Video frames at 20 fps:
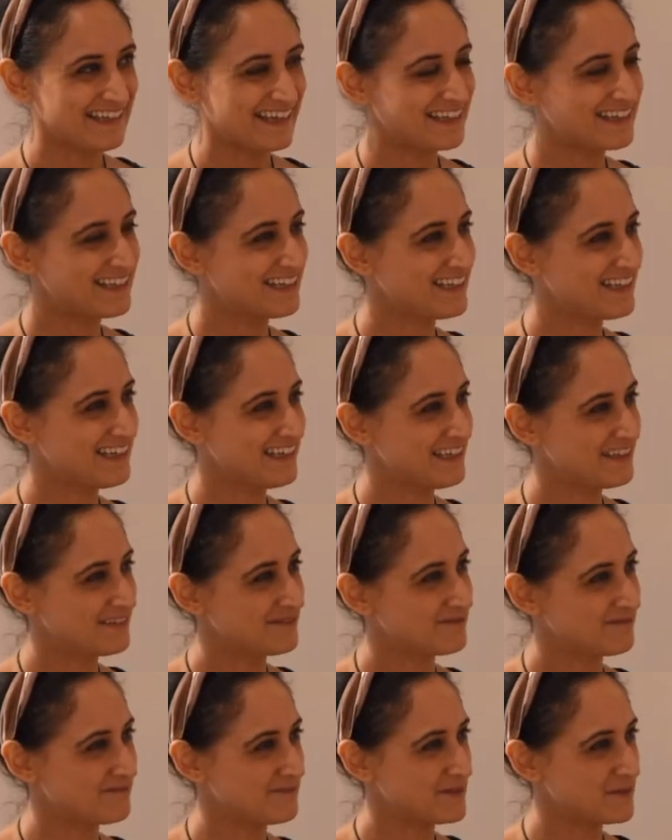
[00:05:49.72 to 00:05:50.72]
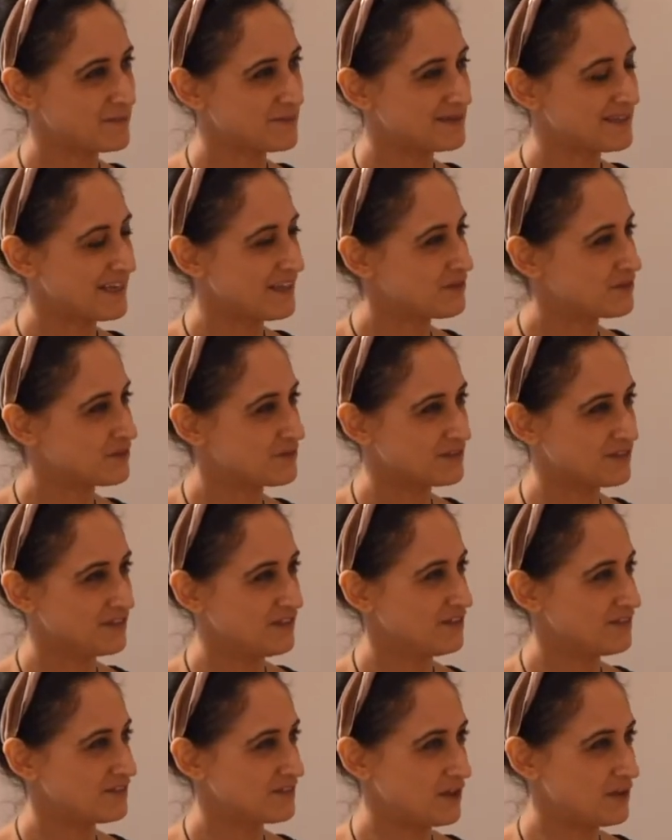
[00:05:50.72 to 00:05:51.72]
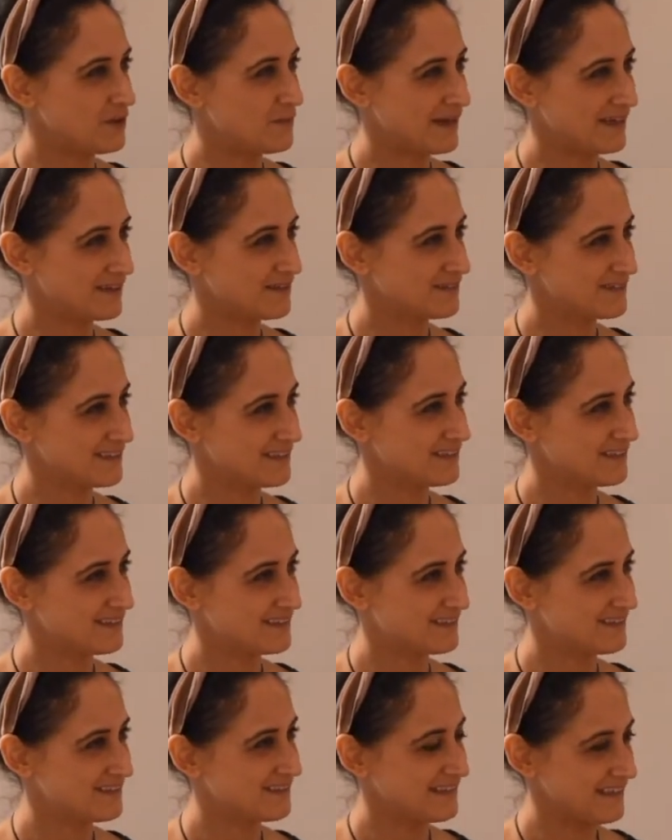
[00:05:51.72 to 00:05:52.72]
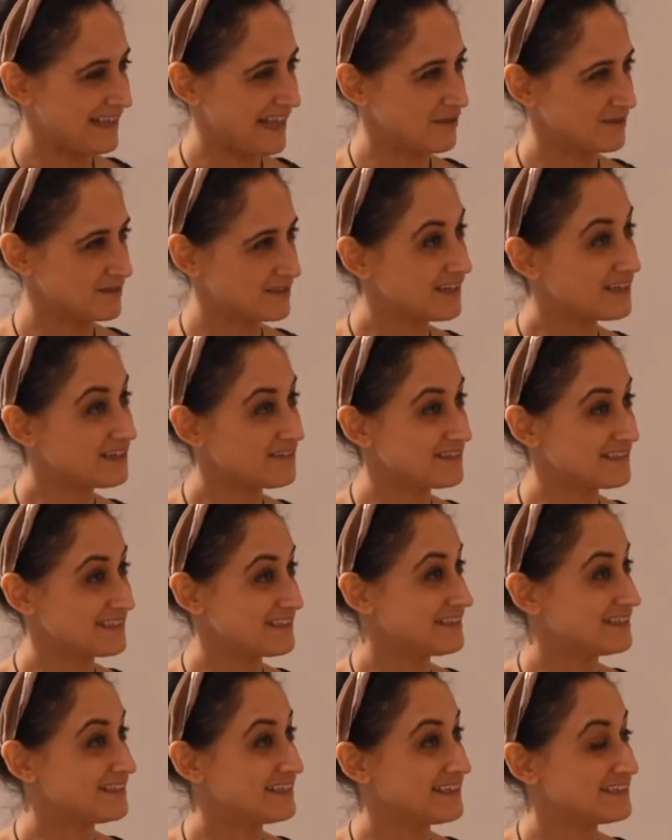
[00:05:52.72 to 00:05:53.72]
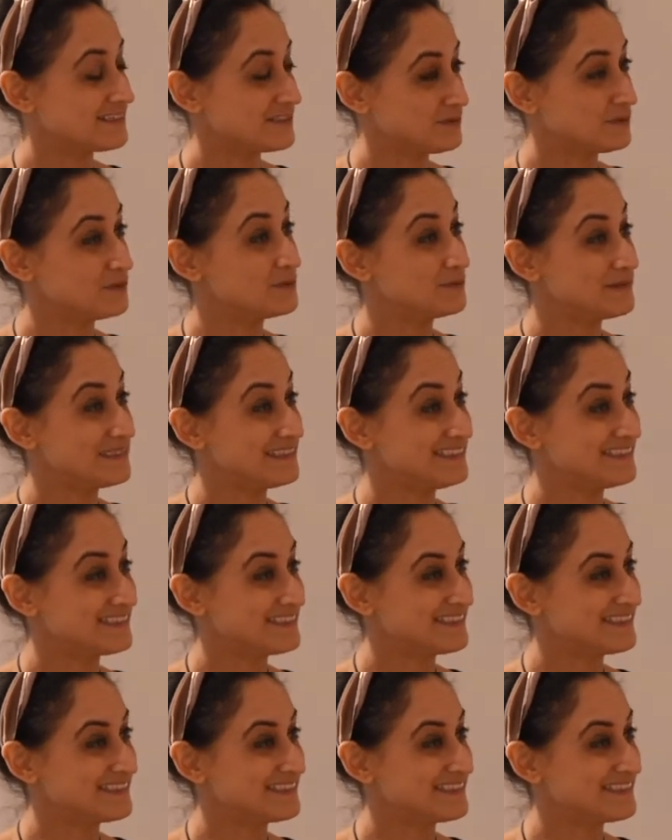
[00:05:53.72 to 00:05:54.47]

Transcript: and clearly the potential to use solar panels outside of the city is enormous,